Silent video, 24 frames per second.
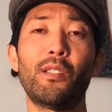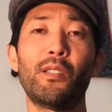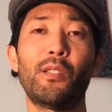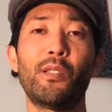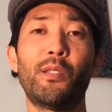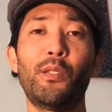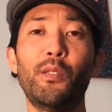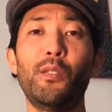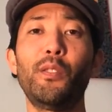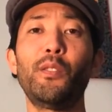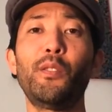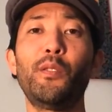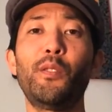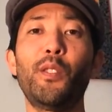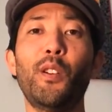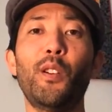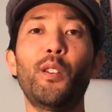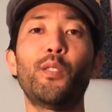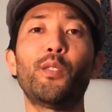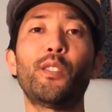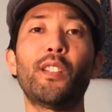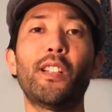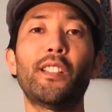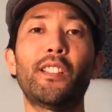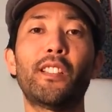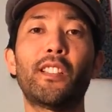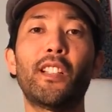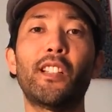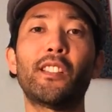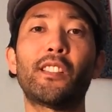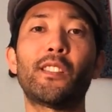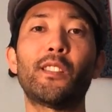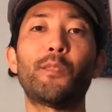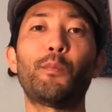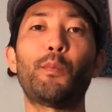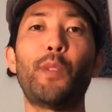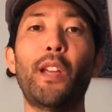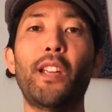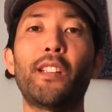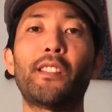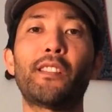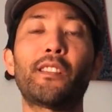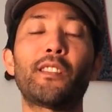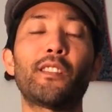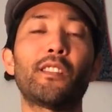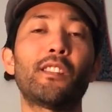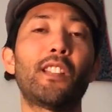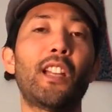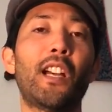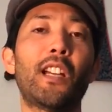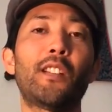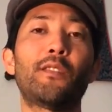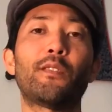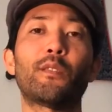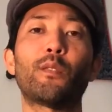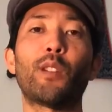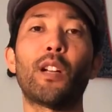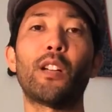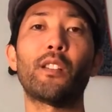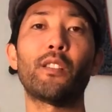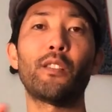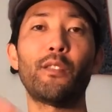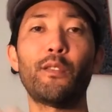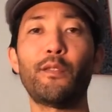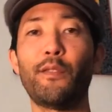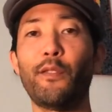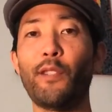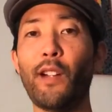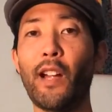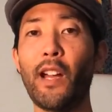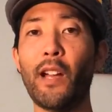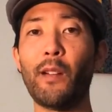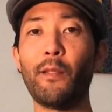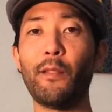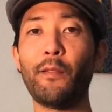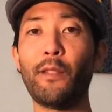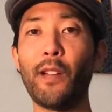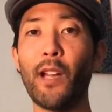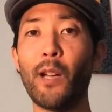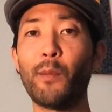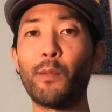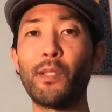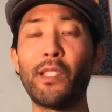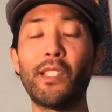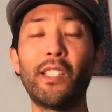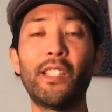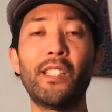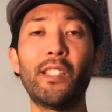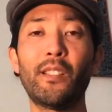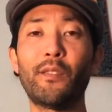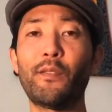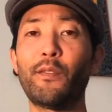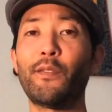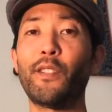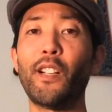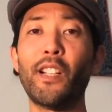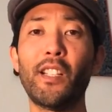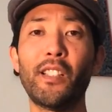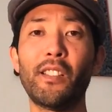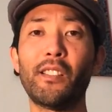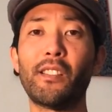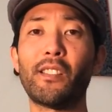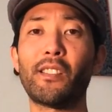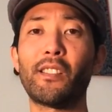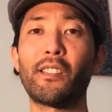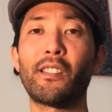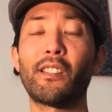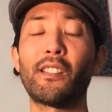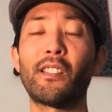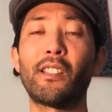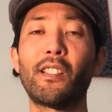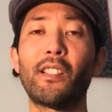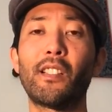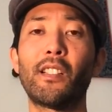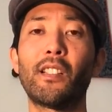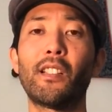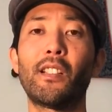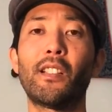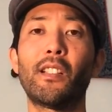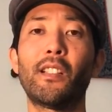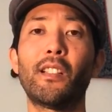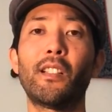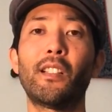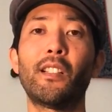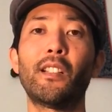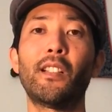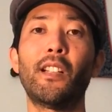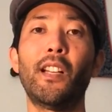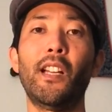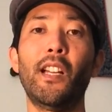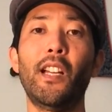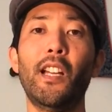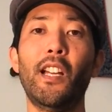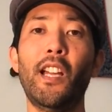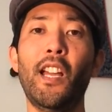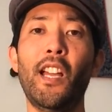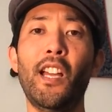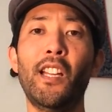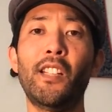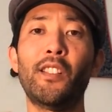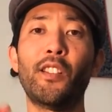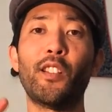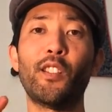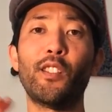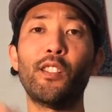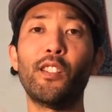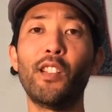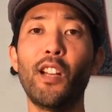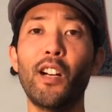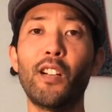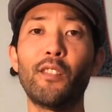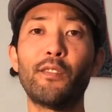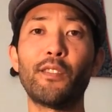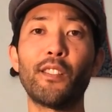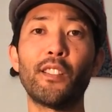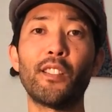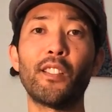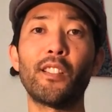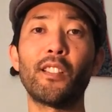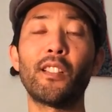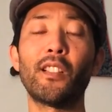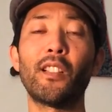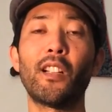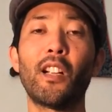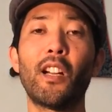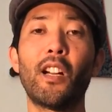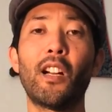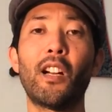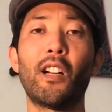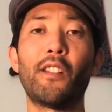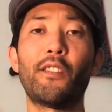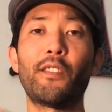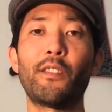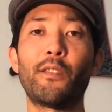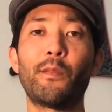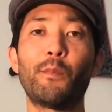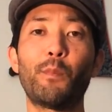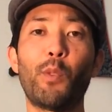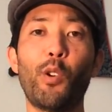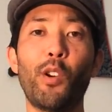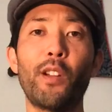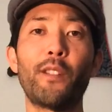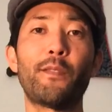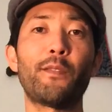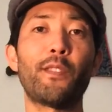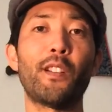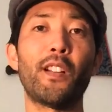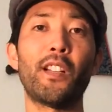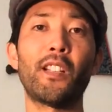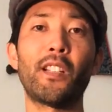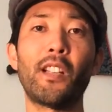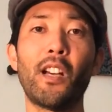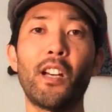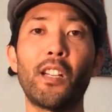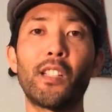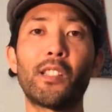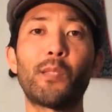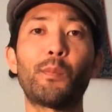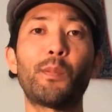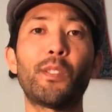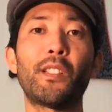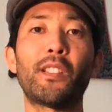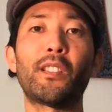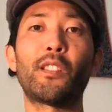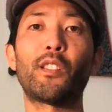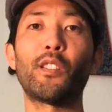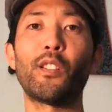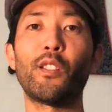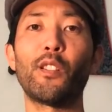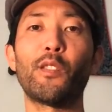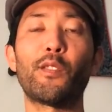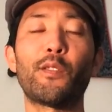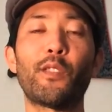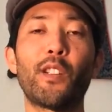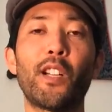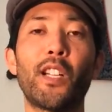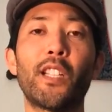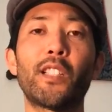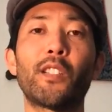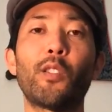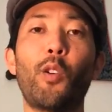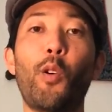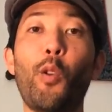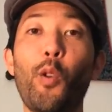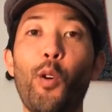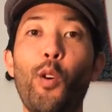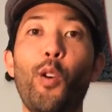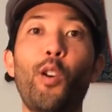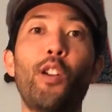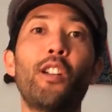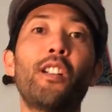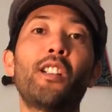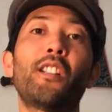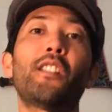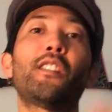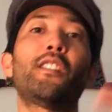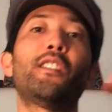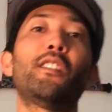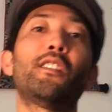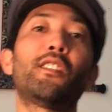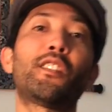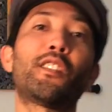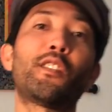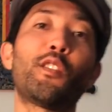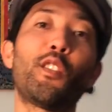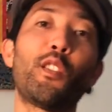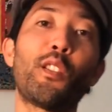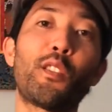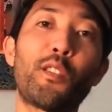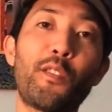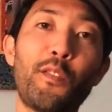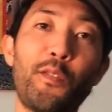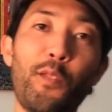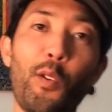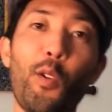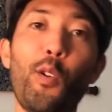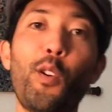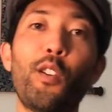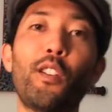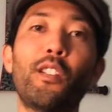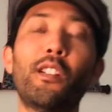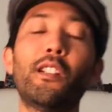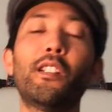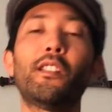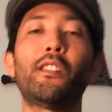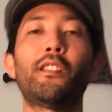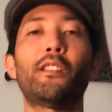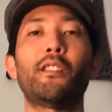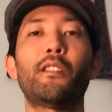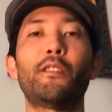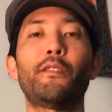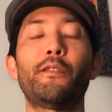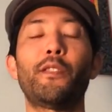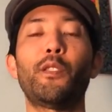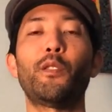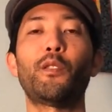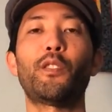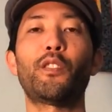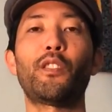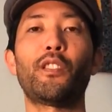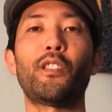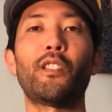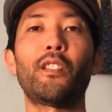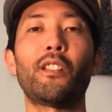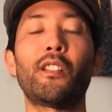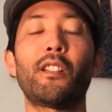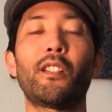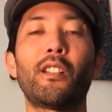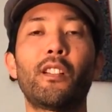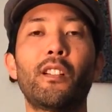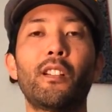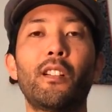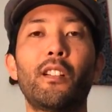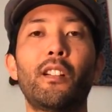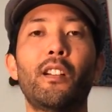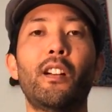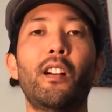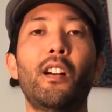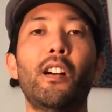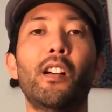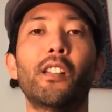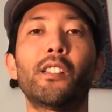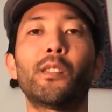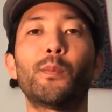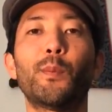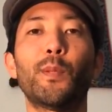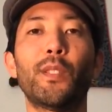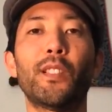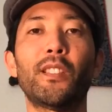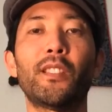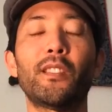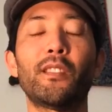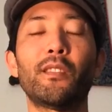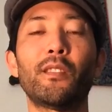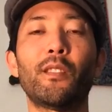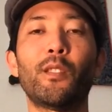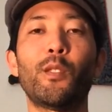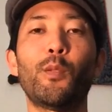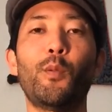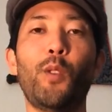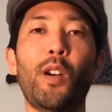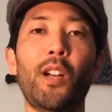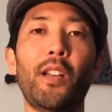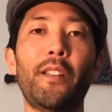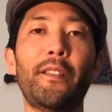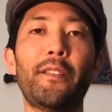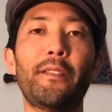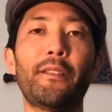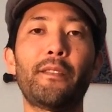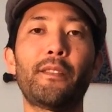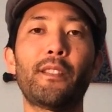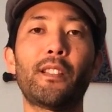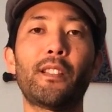Who do you know that doesn't base their life around their family and friends, and their lover, boyfriend, husband, girlfriend, or the search for their future husband or wife?